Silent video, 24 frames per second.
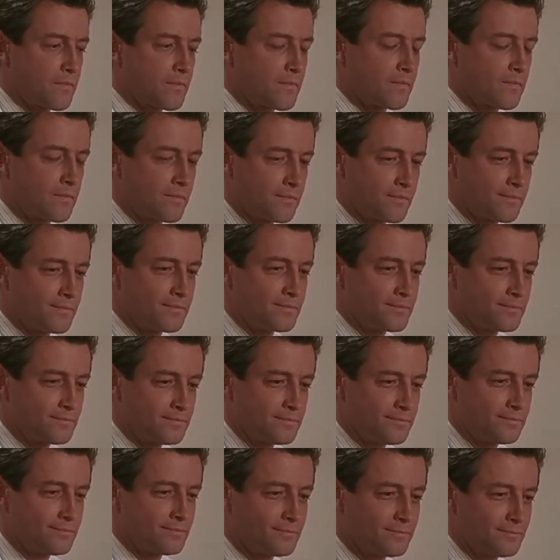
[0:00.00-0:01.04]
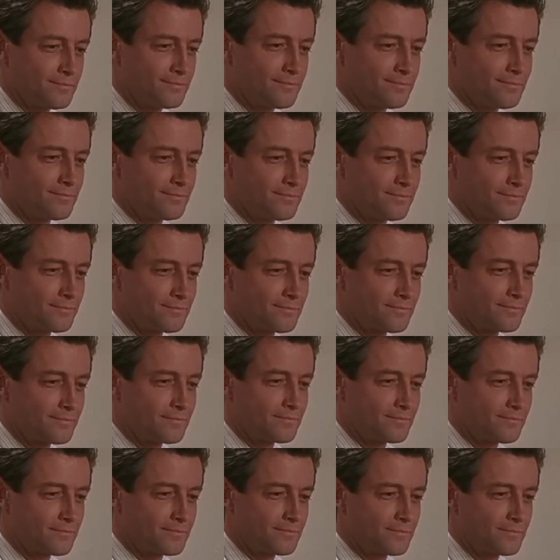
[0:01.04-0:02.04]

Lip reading: Nobody speaks.